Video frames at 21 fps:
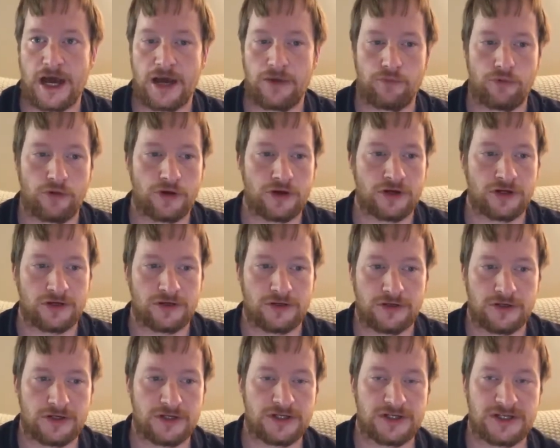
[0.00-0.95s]
I wouldn't
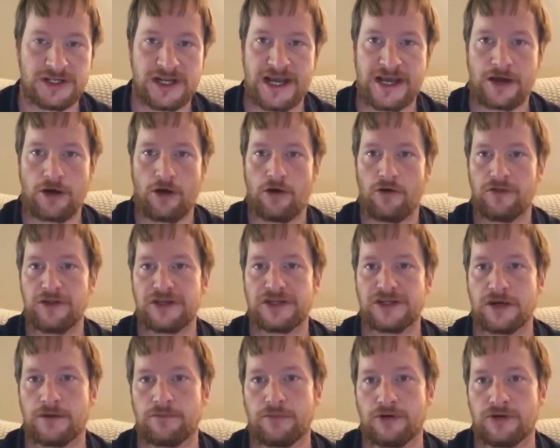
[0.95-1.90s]
take all these
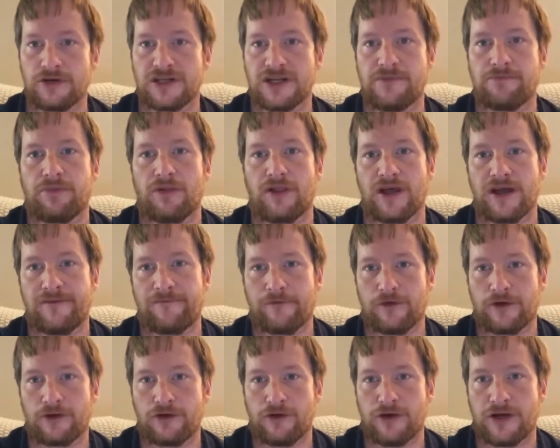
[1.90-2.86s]
numbers and play them for
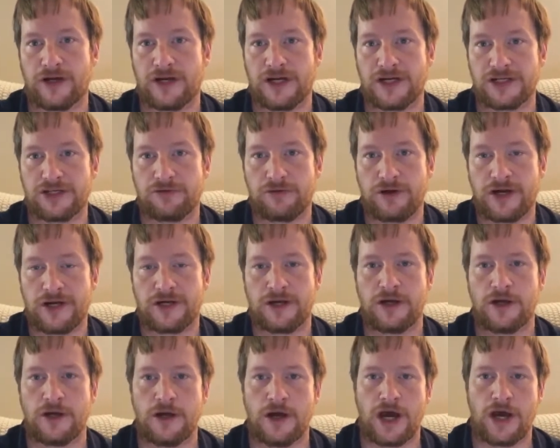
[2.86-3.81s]
30 days straight.
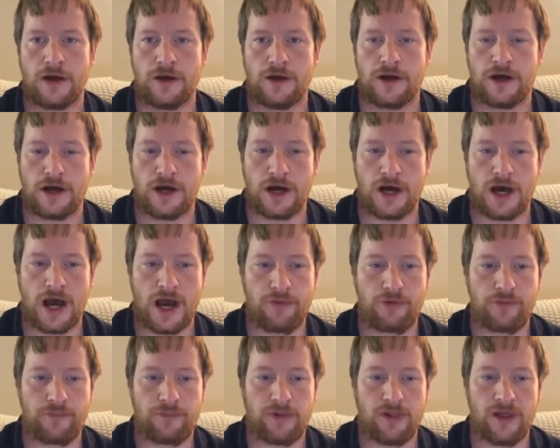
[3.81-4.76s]
I
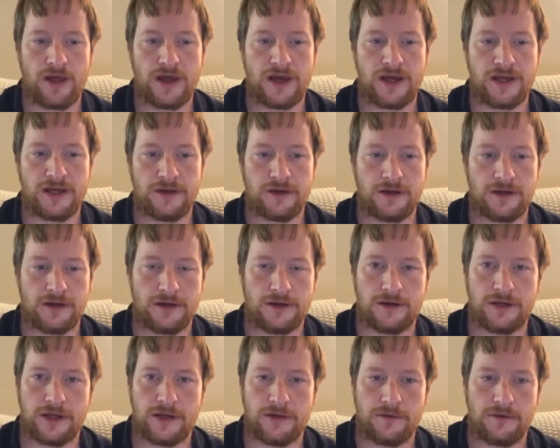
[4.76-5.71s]
would
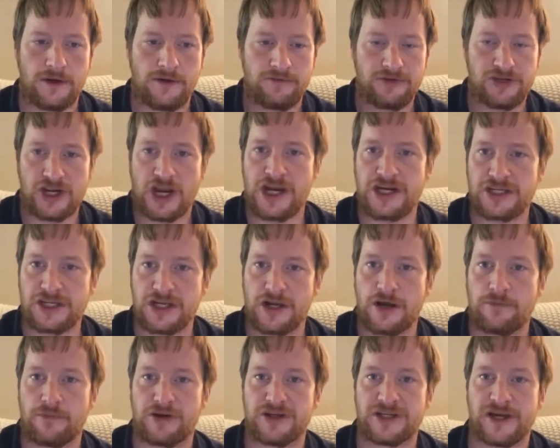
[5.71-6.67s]
change the
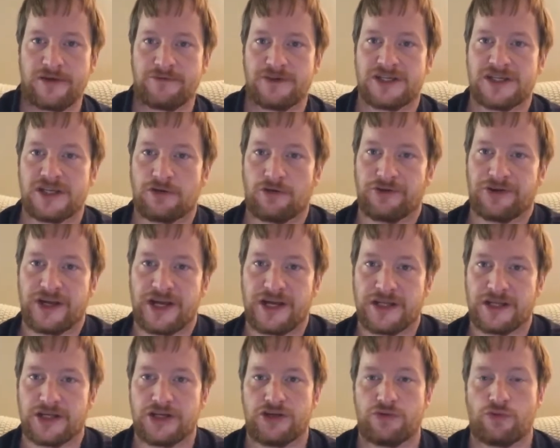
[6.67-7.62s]
numbers every single day
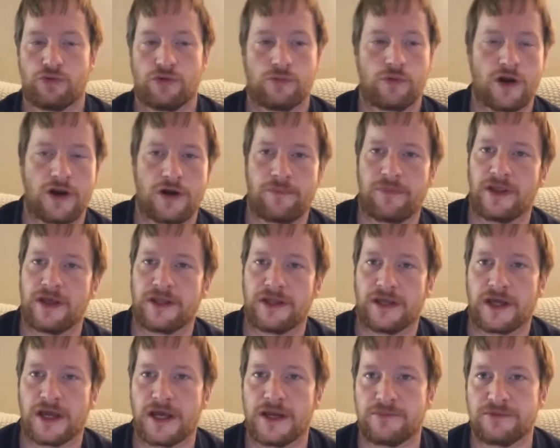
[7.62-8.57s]
that you would want to play the
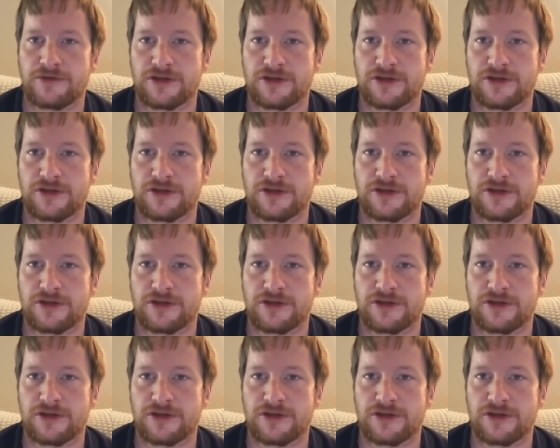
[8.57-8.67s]
game.